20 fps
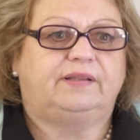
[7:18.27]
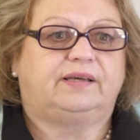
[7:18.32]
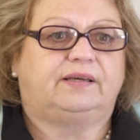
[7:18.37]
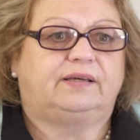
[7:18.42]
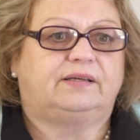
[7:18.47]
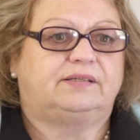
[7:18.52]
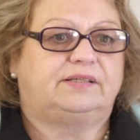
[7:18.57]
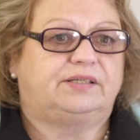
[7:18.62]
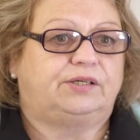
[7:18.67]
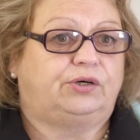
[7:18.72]
They
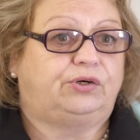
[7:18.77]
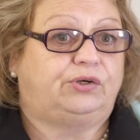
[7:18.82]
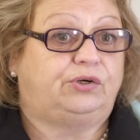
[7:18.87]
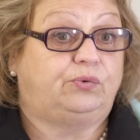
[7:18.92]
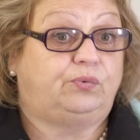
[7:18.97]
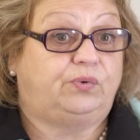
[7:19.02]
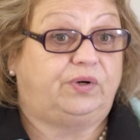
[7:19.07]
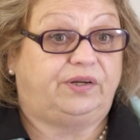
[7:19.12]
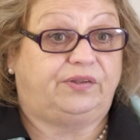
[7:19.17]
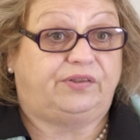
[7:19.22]
can tell
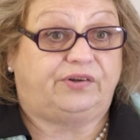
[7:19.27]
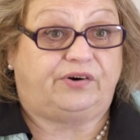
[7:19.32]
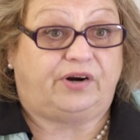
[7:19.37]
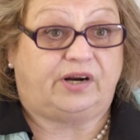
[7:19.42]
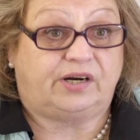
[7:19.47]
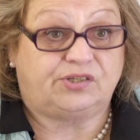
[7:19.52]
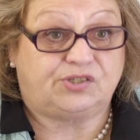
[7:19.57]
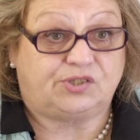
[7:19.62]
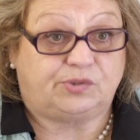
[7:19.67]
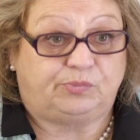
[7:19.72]
you where there
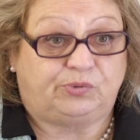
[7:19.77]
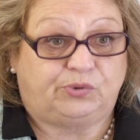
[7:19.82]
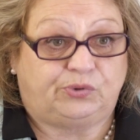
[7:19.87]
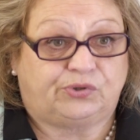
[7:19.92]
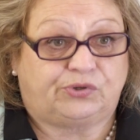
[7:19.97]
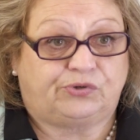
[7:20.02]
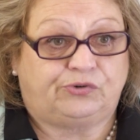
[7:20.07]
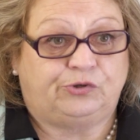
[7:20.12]
are support